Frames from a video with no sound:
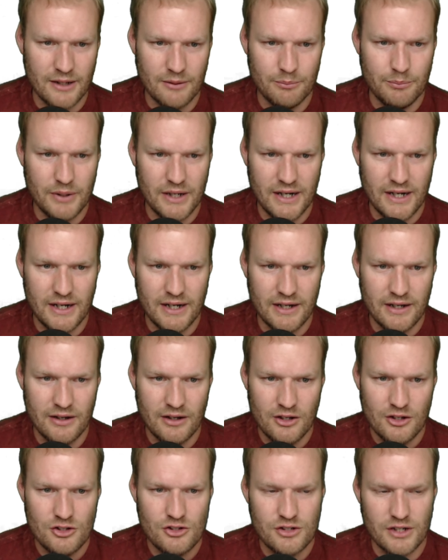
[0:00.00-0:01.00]
by
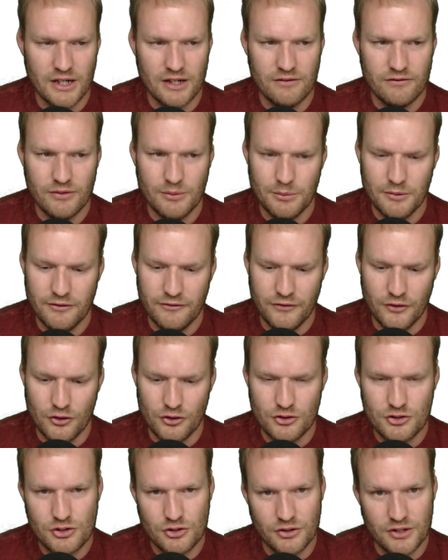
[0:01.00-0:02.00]
to get from the
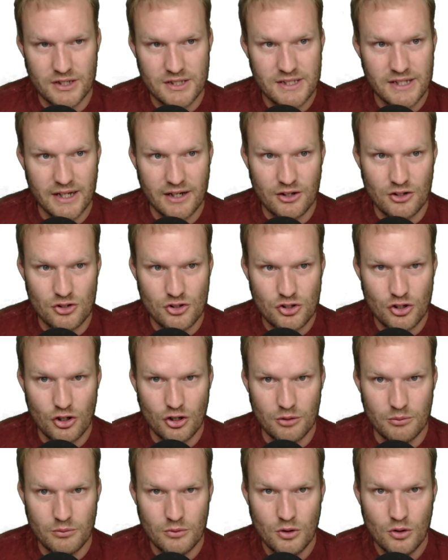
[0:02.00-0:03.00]
first to the second
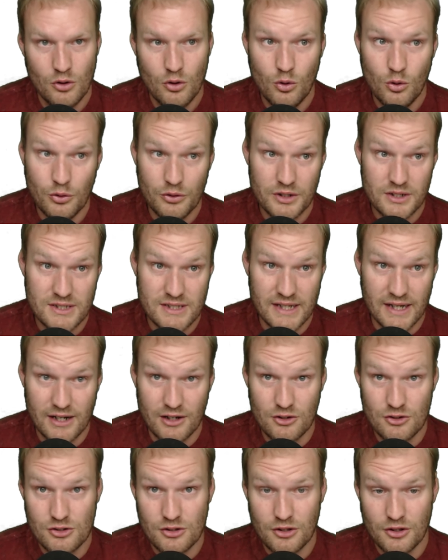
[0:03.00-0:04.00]
term, or the
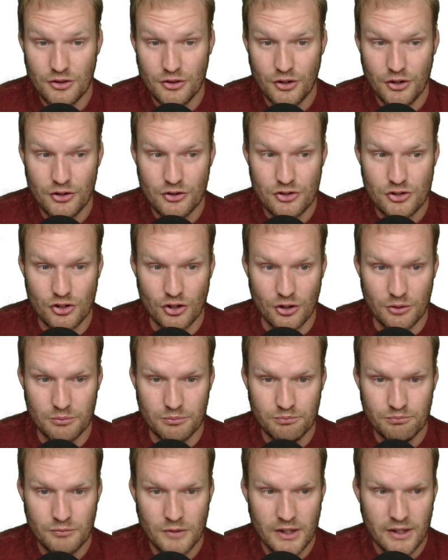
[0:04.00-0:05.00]
second to the third term.
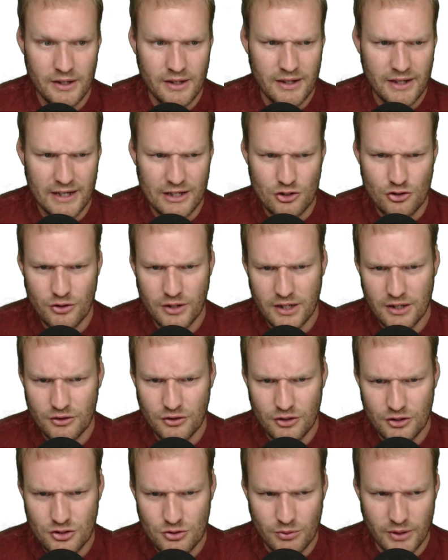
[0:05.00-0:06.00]
And doing it
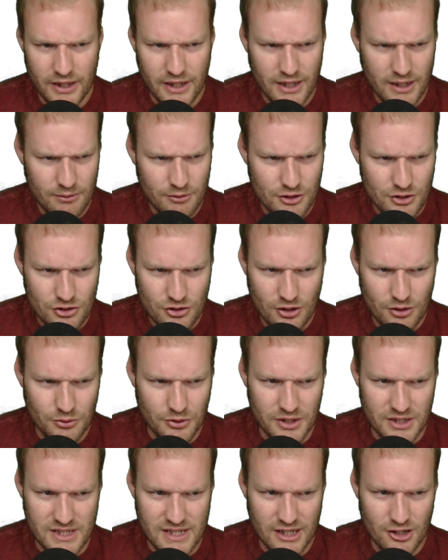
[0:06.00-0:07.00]
this way, I'm going to start with the
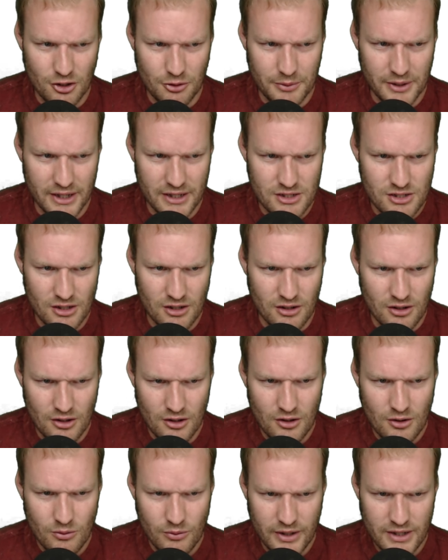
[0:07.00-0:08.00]
denominator.
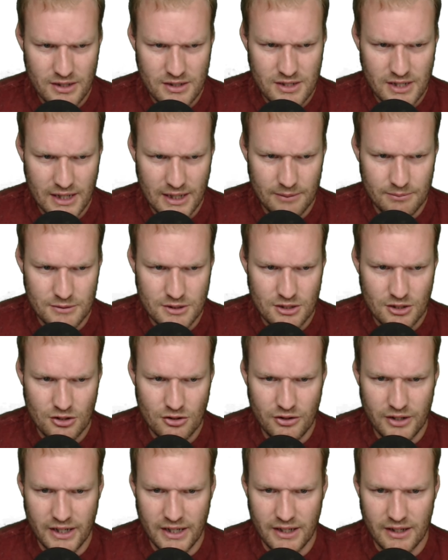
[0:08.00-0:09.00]
1 times
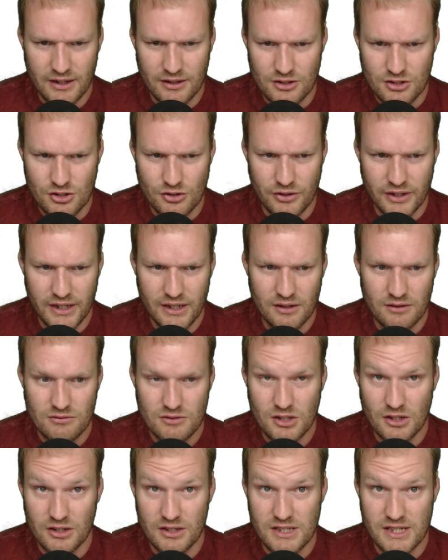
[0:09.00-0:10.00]
3 is 3, so
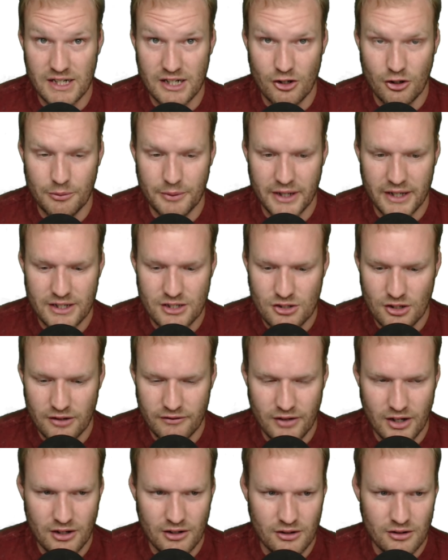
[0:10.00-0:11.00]
the denominator of
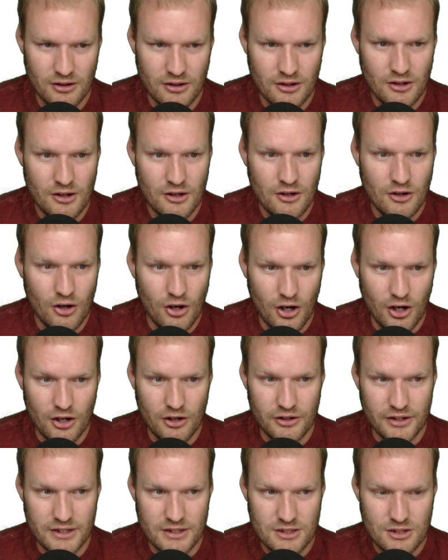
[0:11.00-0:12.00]
our r
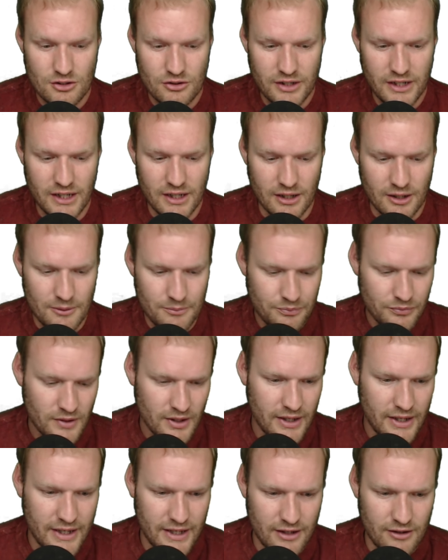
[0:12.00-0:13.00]
is 3.
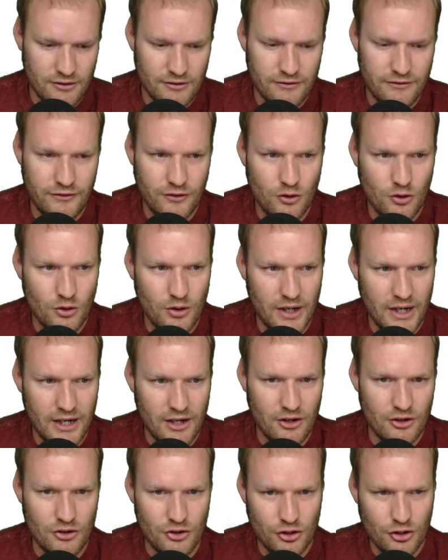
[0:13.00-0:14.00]
And for
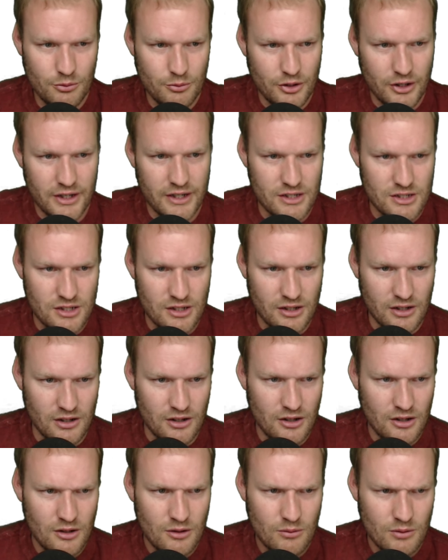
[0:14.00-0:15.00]
our numerator,
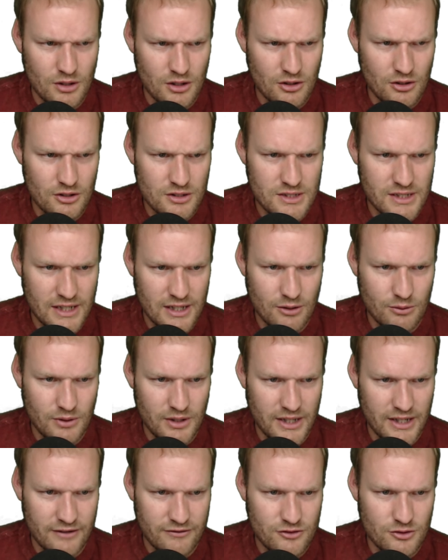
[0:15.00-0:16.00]
what it looks like, we'll
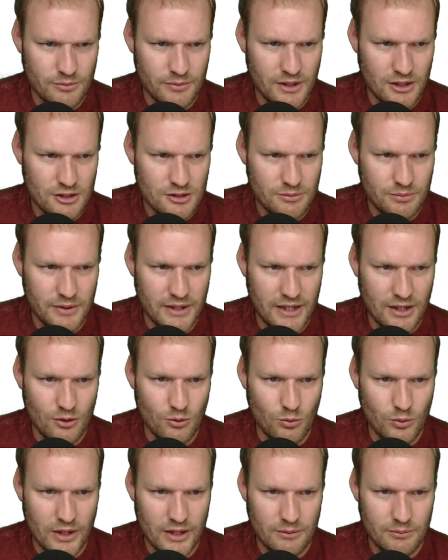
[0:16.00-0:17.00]
have to multiply
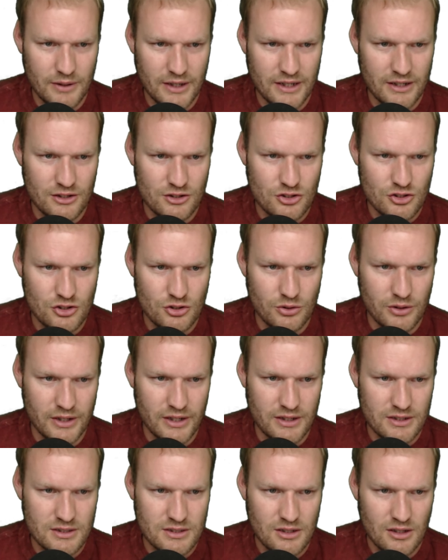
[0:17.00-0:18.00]
1 minus
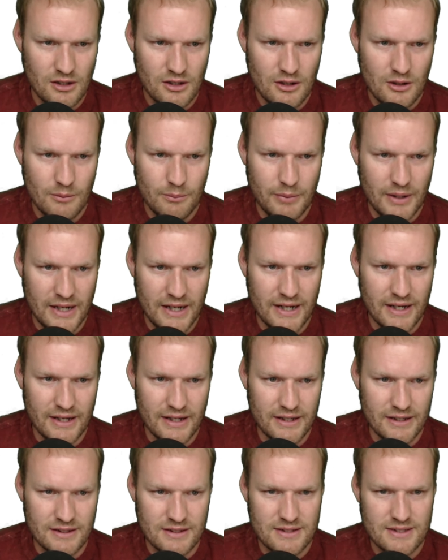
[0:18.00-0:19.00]
2x by
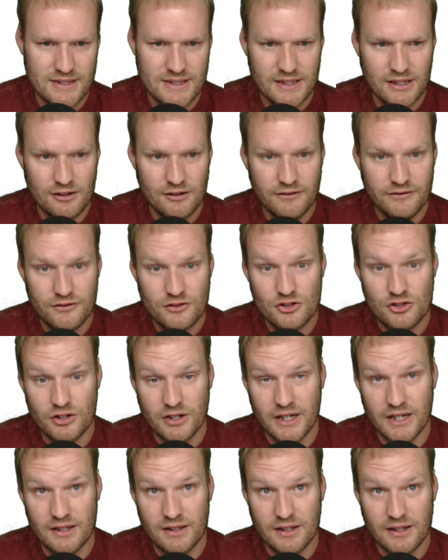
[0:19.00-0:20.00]
itself to
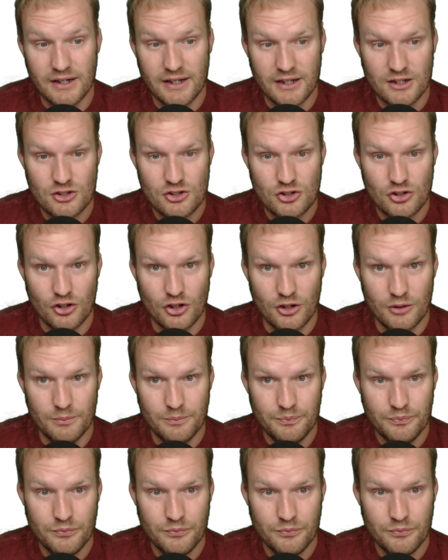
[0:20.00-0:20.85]
get the next term.